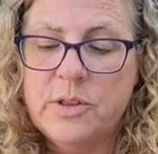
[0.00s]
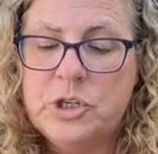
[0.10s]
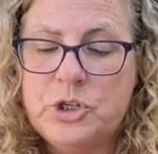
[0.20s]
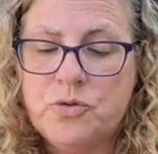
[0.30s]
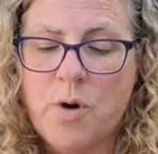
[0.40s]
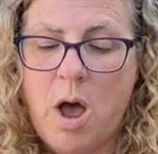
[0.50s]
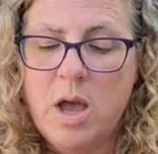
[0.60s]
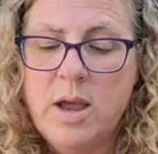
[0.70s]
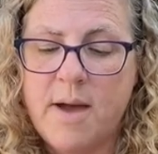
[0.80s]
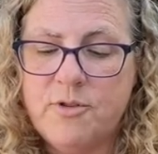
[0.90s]
the
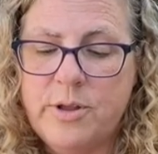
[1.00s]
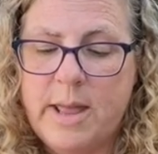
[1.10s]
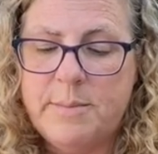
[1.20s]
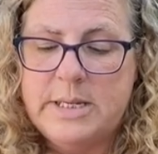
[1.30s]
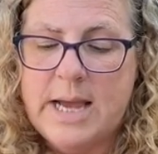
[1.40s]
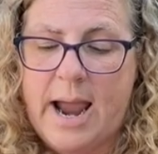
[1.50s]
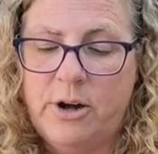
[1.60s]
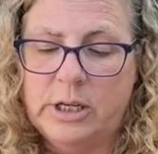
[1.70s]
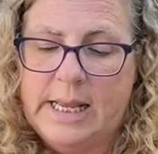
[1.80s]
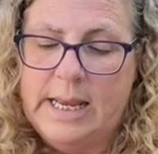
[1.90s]
straw covered them
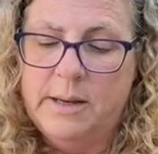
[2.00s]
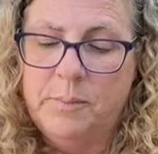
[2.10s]
entirely.